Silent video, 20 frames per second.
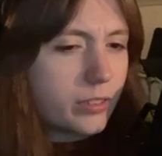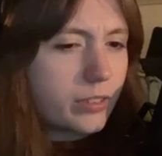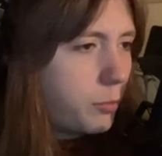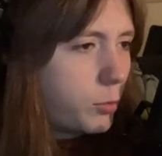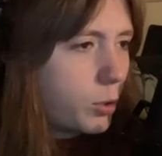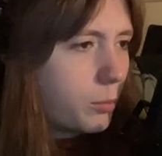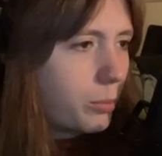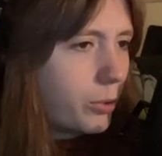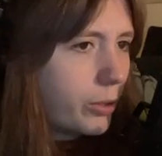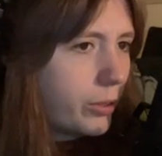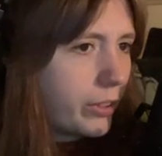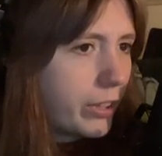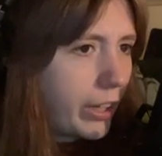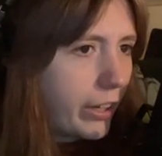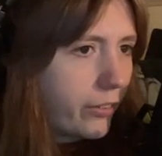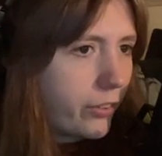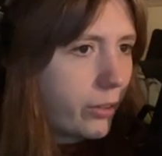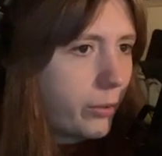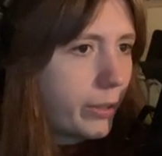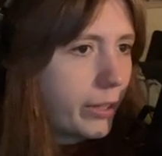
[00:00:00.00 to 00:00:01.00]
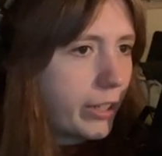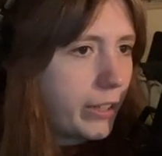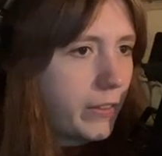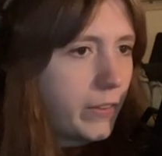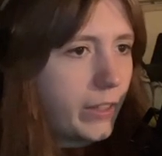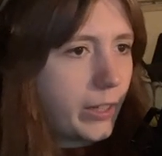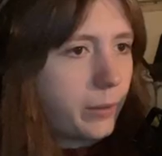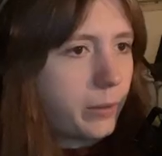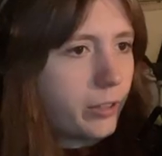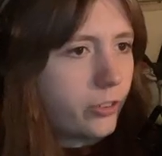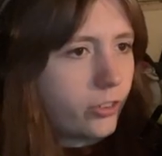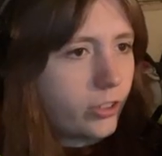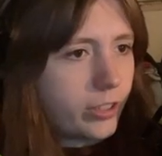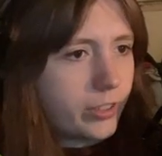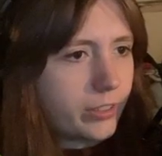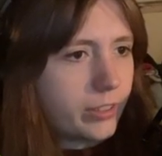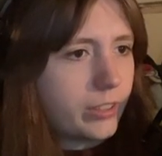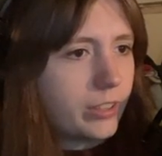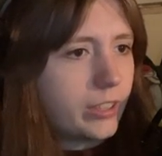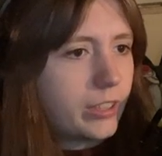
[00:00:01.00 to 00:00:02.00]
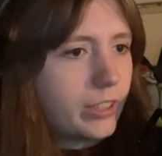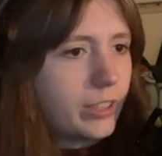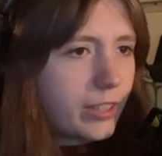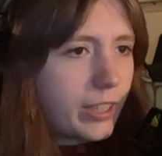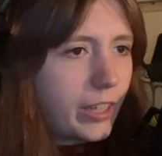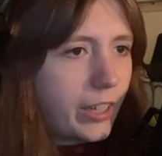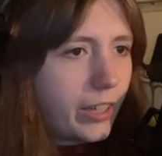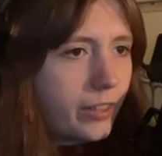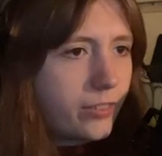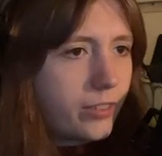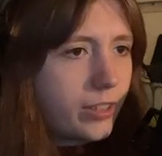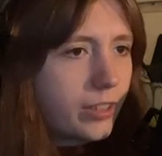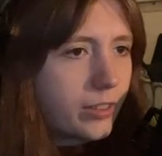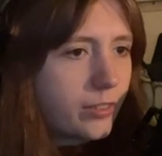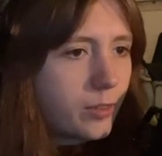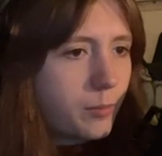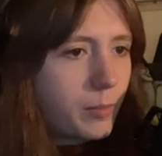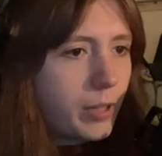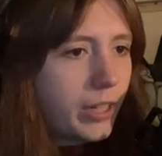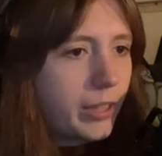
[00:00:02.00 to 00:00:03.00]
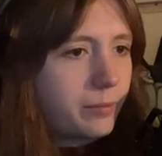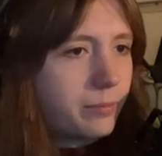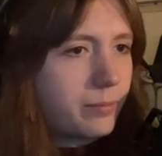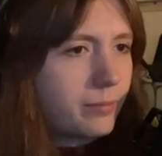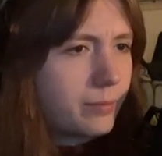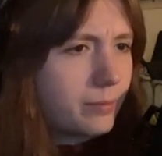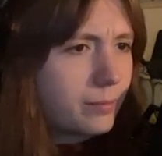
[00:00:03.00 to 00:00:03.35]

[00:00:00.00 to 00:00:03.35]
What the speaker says: I have more important things going on, like watching this guy talk to my